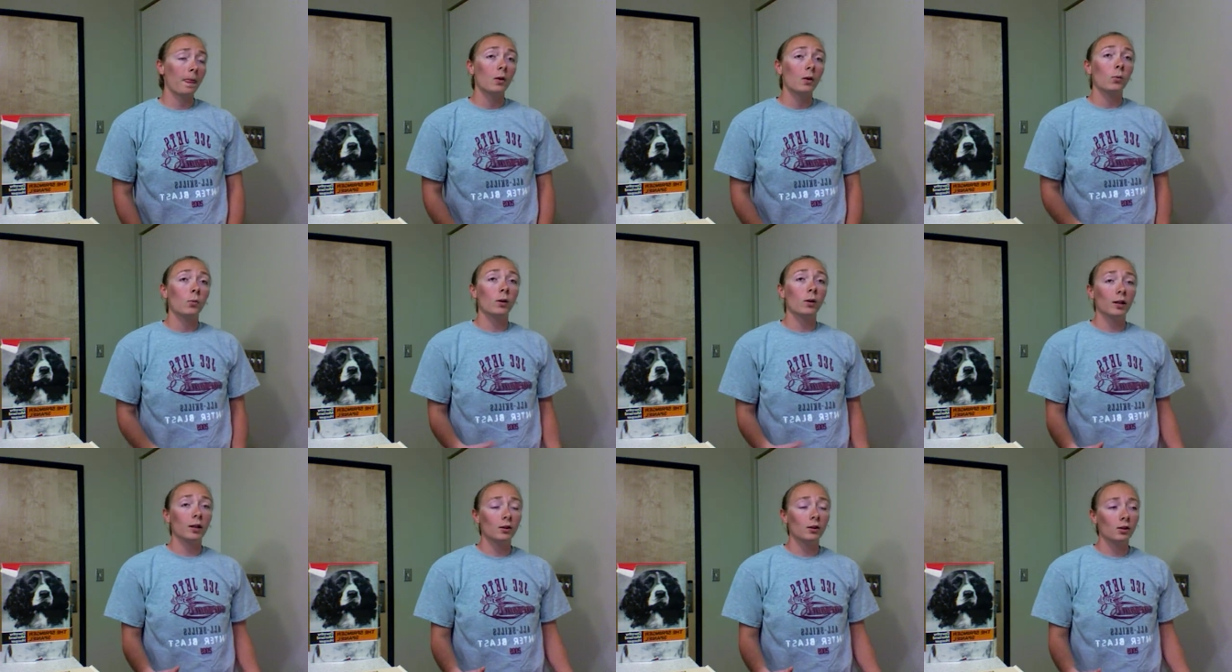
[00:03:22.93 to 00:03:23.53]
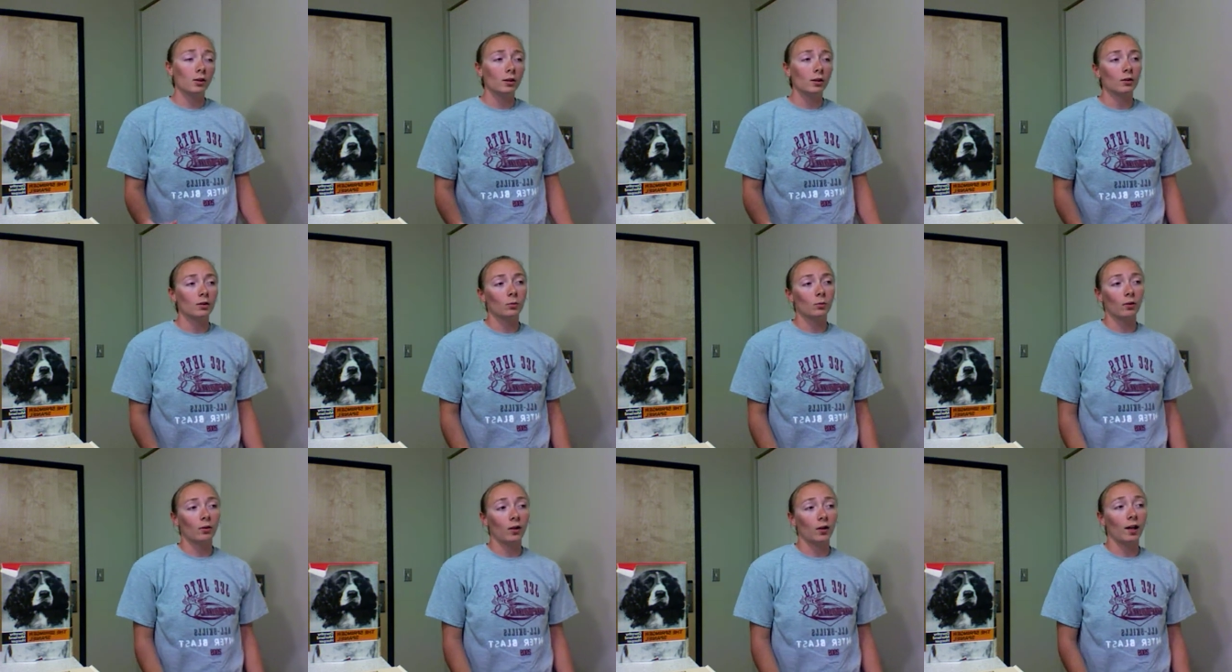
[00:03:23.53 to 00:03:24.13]
which
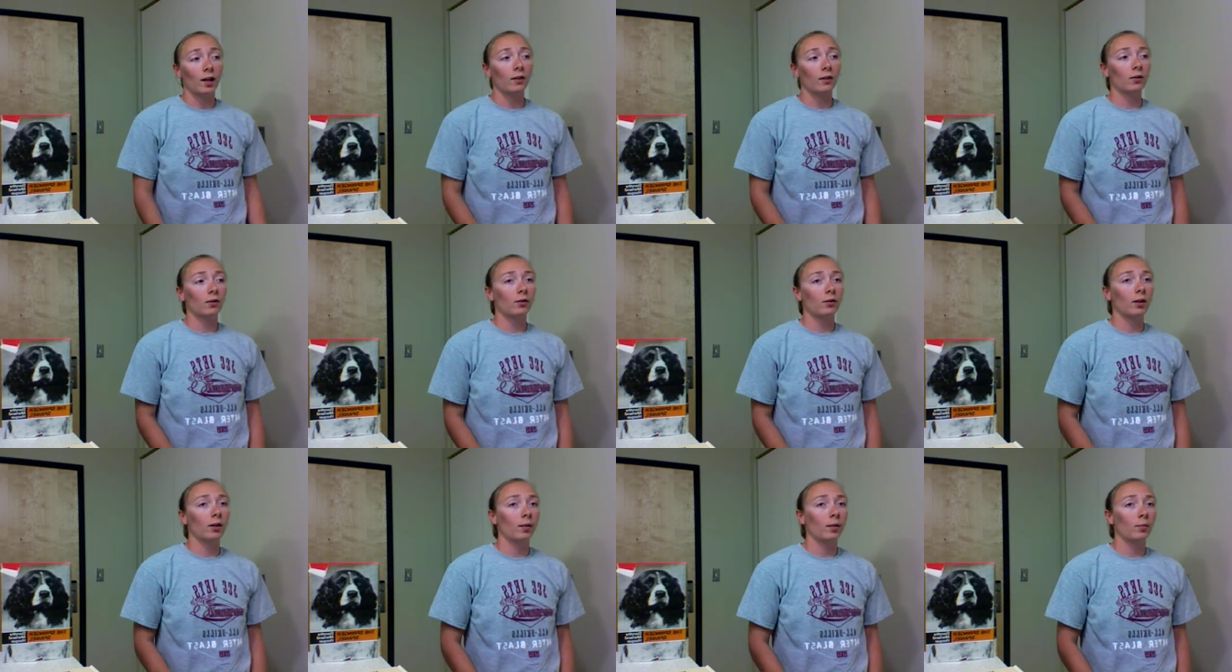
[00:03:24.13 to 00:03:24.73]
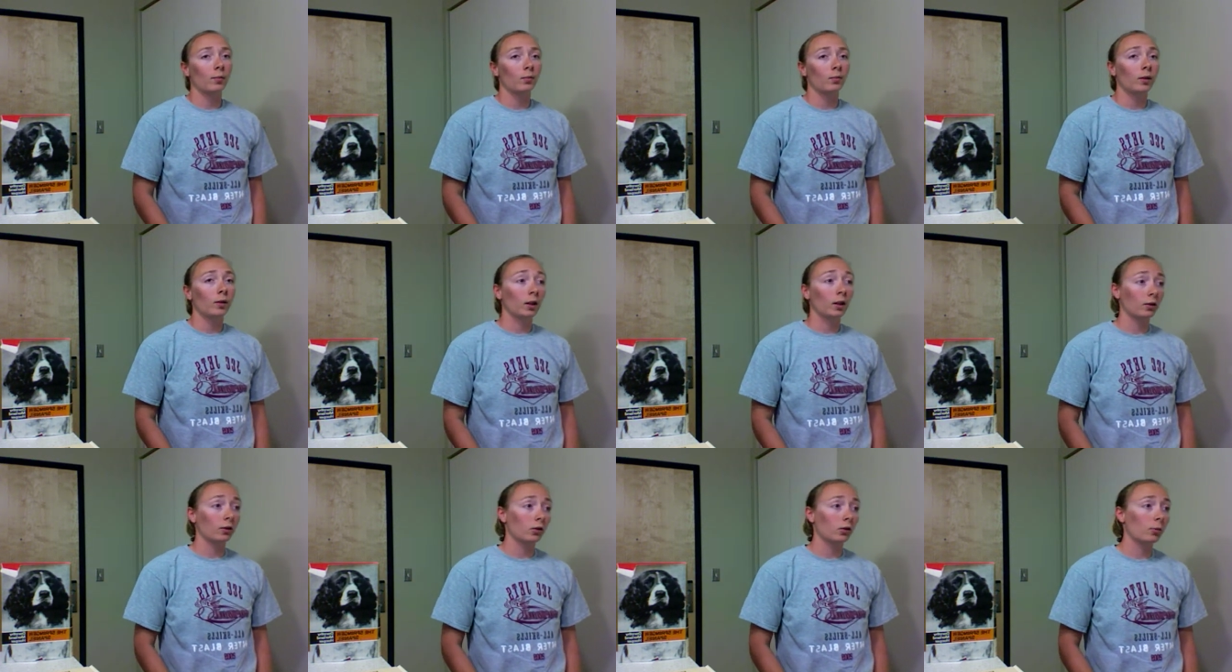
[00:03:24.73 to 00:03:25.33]
is where they got their name,
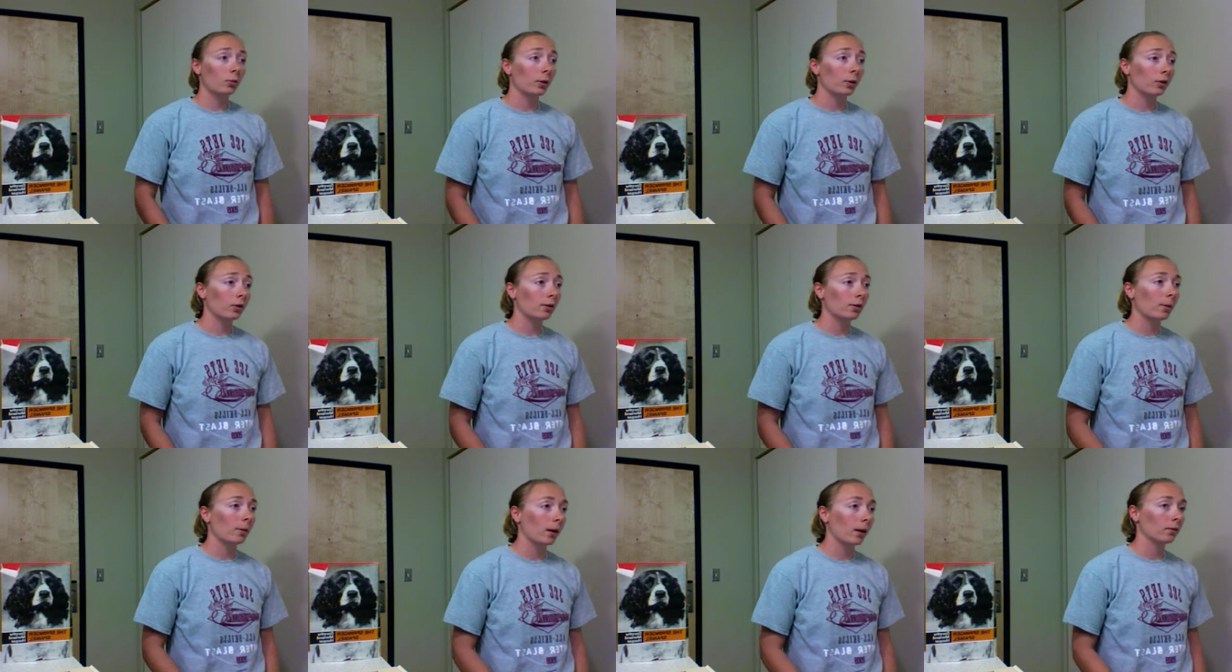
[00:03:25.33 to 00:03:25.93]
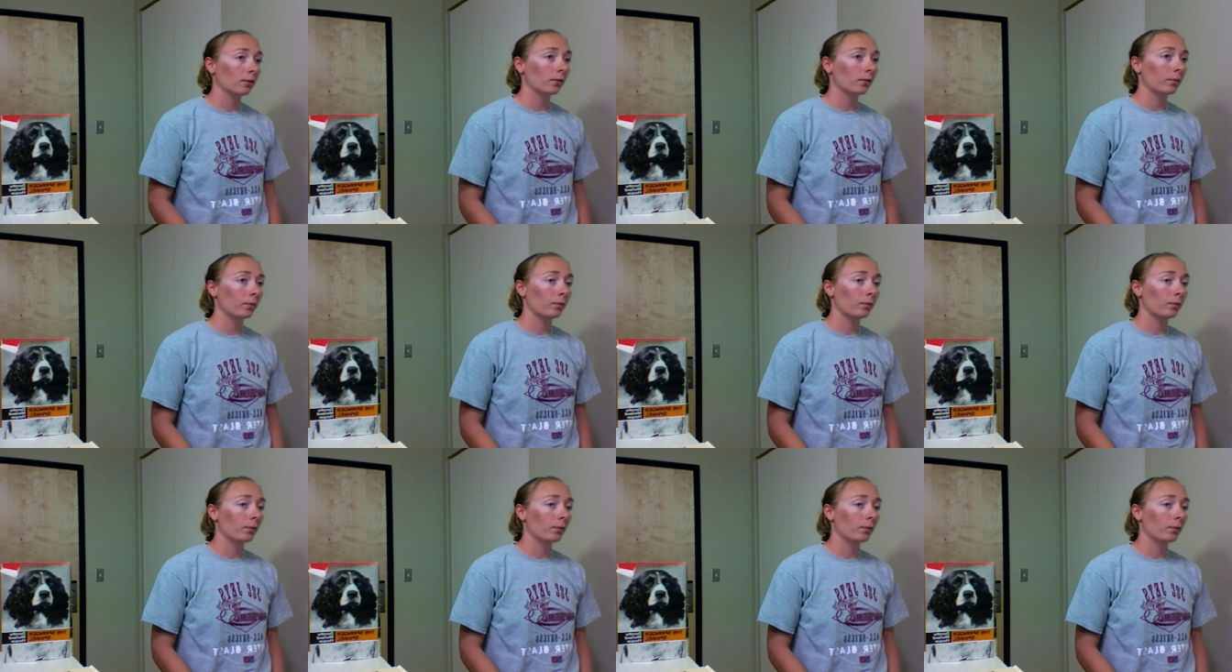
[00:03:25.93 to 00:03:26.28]
English Springer Spaniel.